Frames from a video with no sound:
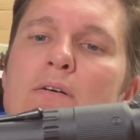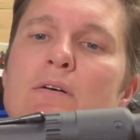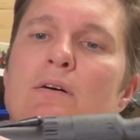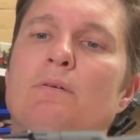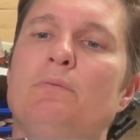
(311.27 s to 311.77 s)

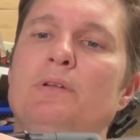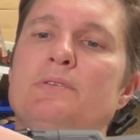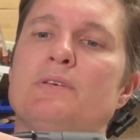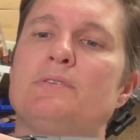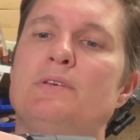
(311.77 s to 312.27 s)
What
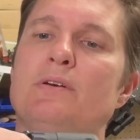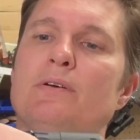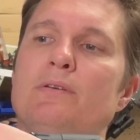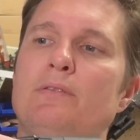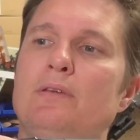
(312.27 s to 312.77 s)
is this
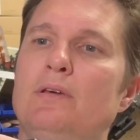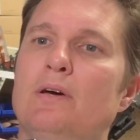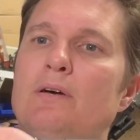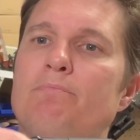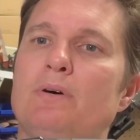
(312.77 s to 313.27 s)
here? The